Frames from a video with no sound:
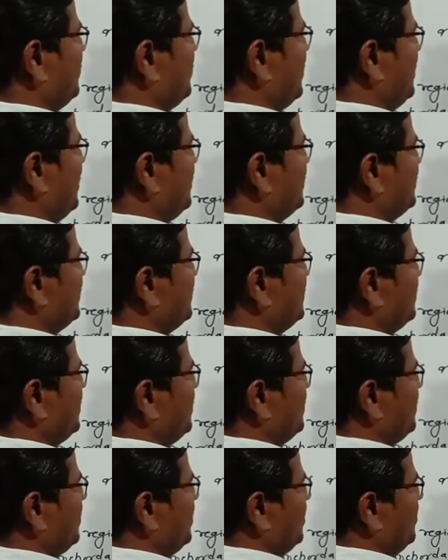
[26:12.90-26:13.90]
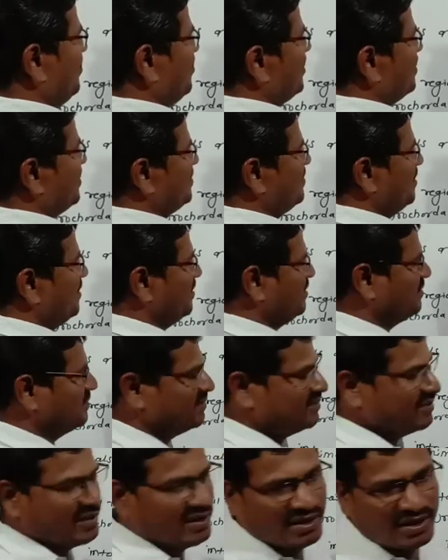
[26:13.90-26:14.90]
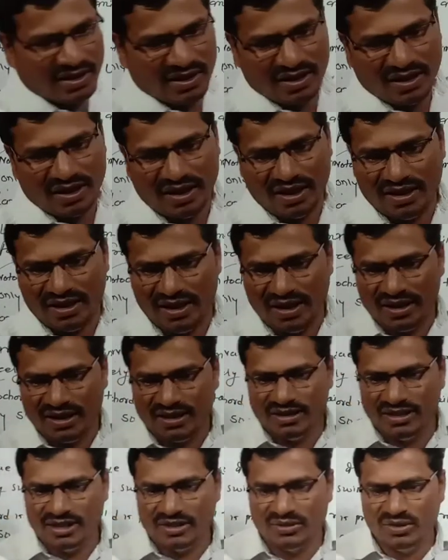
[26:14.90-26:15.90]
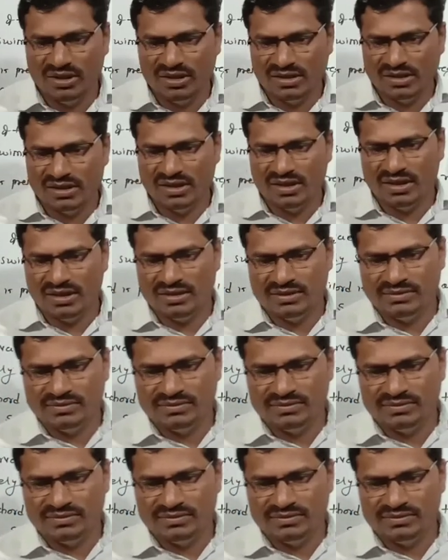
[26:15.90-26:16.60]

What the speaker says: branchial aperture. And another one is there.